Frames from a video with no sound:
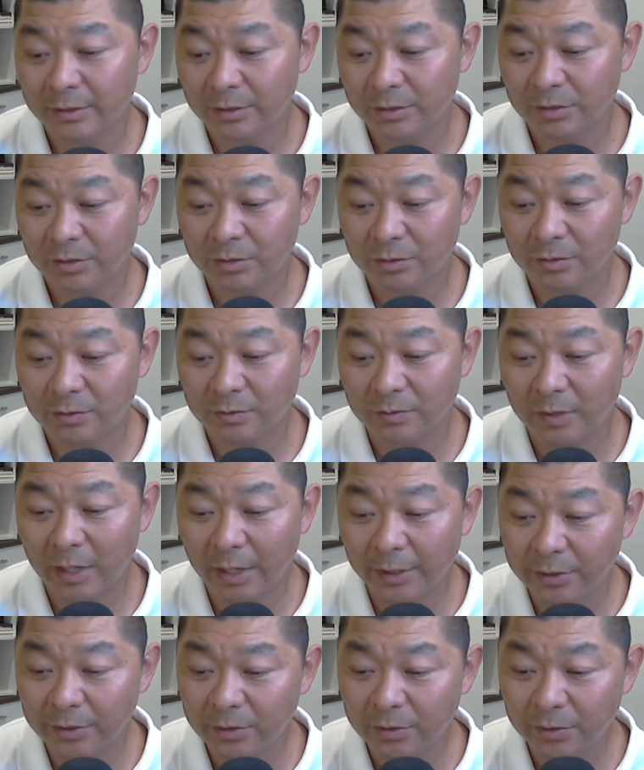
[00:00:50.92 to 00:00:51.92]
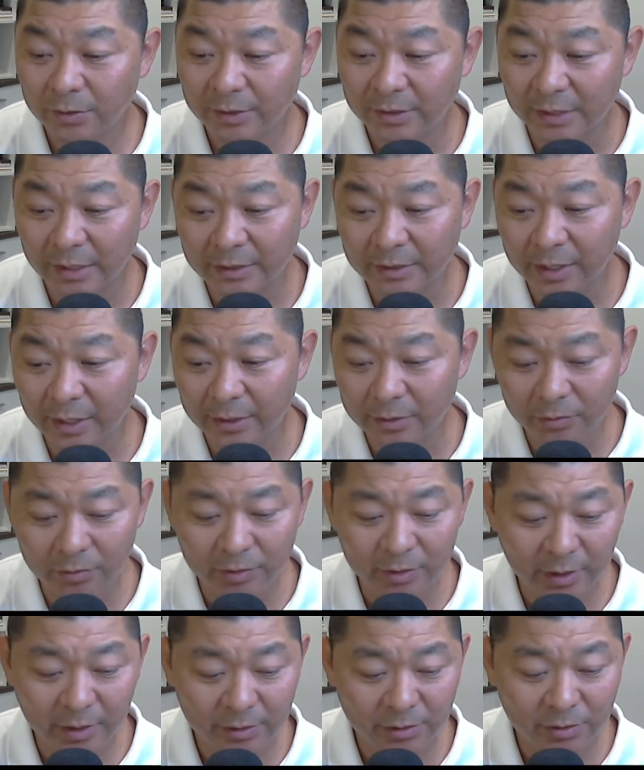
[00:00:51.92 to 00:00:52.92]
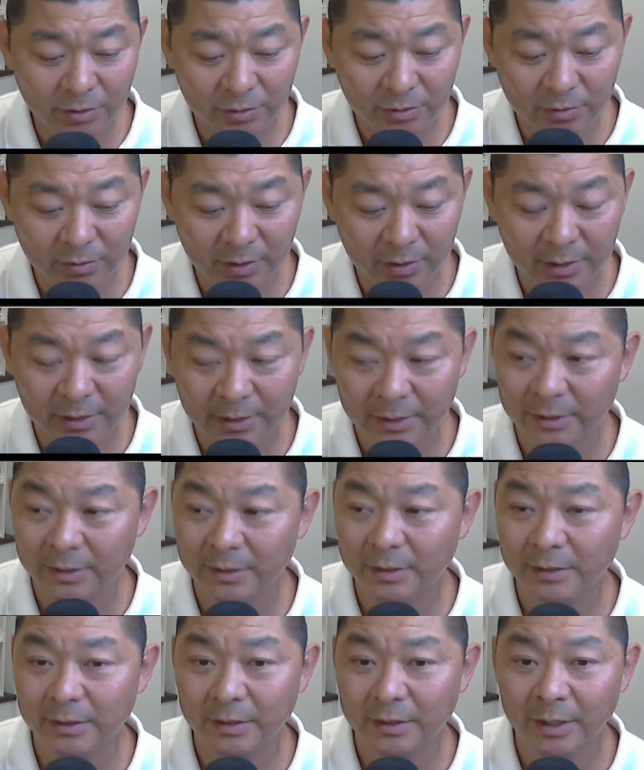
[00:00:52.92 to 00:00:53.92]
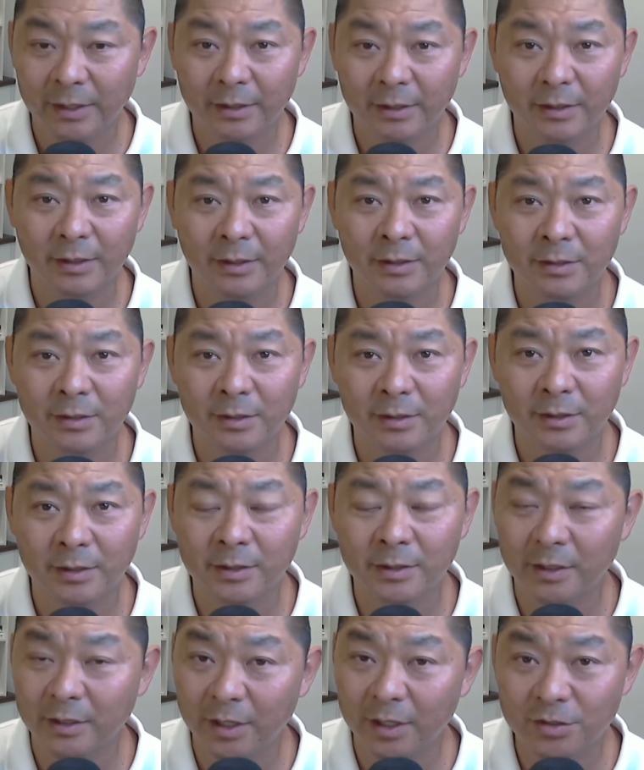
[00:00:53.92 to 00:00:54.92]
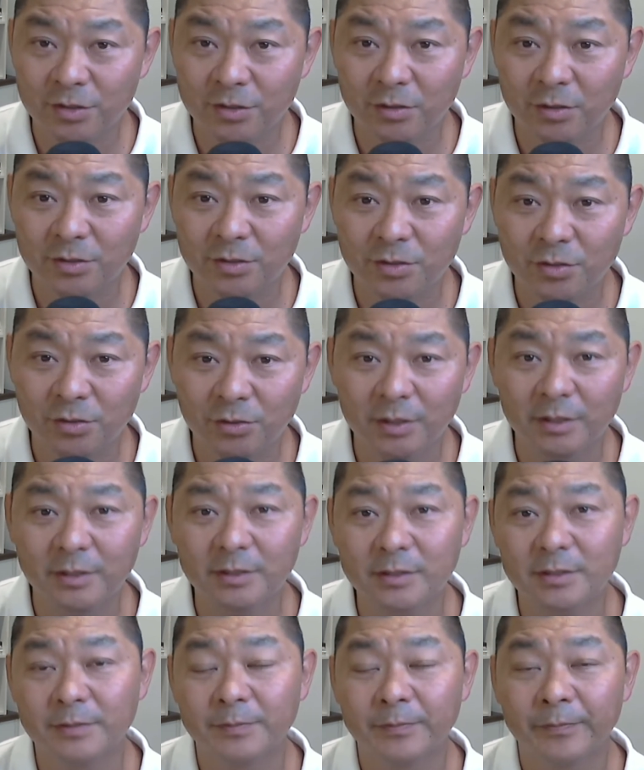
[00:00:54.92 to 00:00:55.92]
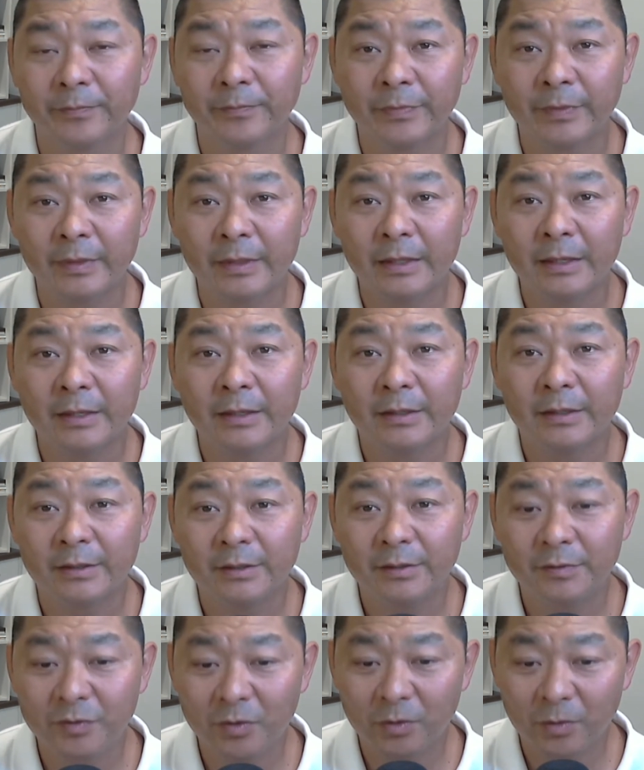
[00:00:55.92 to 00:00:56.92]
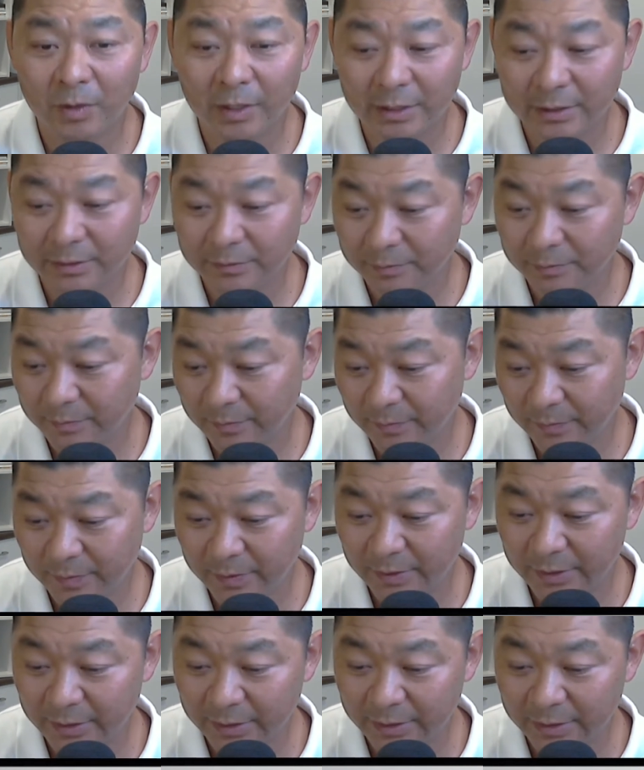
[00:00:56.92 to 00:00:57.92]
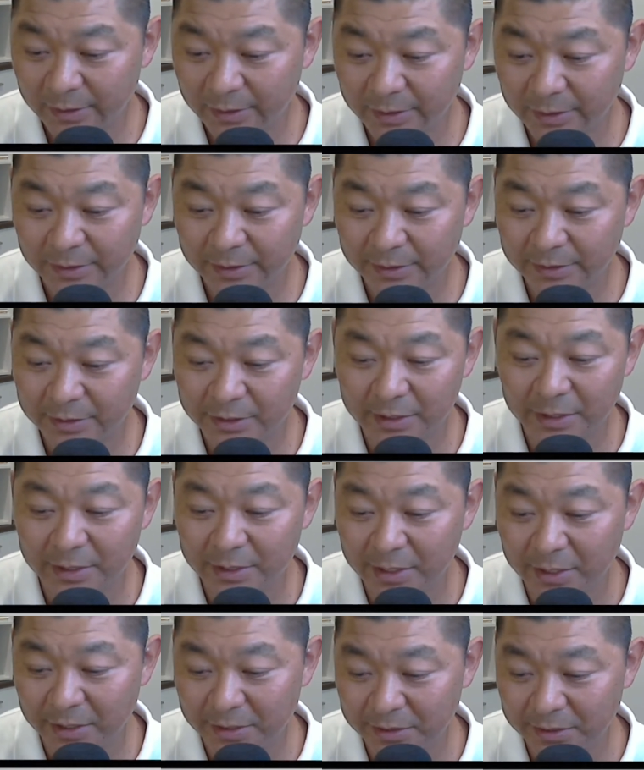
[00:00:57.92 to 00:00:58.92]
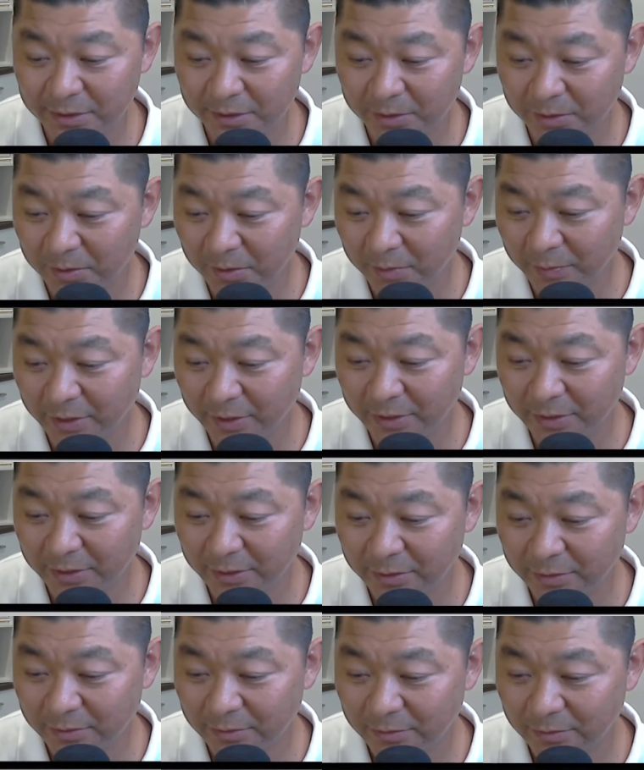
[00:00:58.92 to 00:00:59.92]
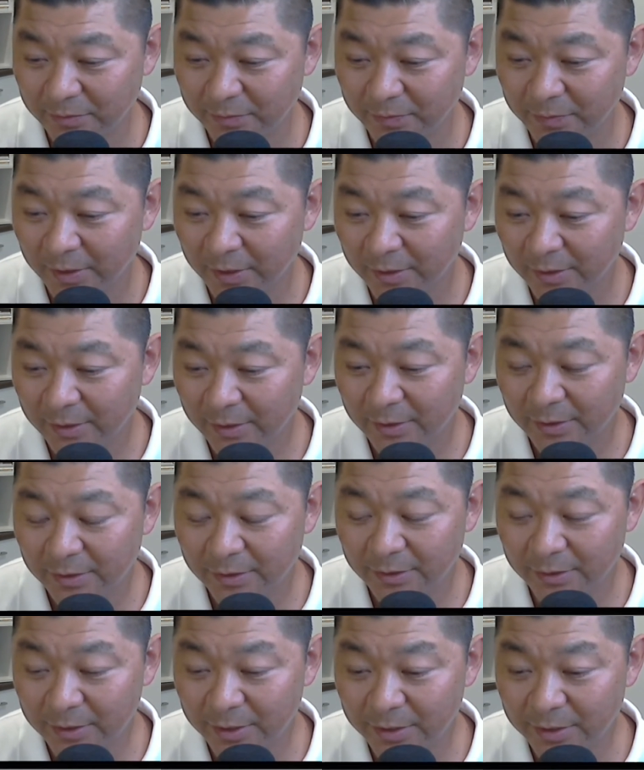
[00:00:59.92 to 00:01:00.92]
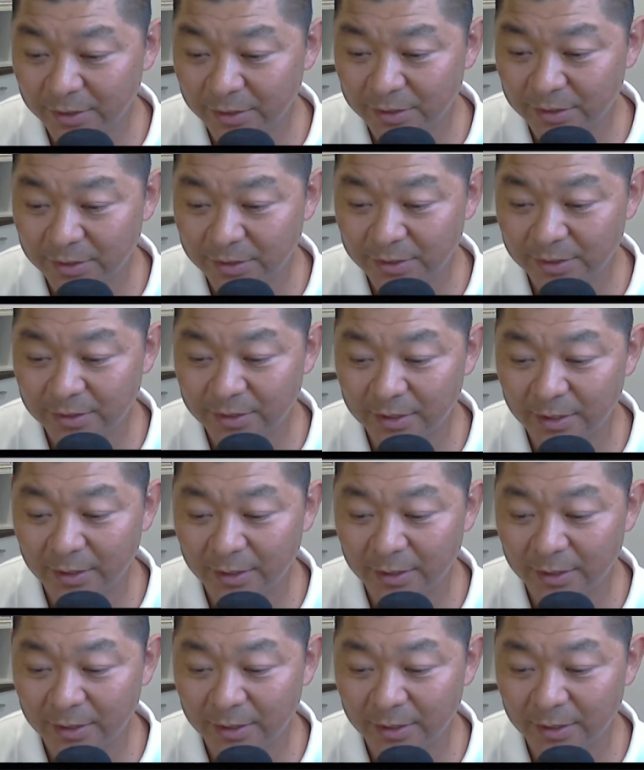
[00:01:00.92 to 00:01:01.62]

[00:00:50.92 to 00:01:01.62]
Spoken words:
So are you in that category? Are you an international student? If you are, say yes in the comment, and all these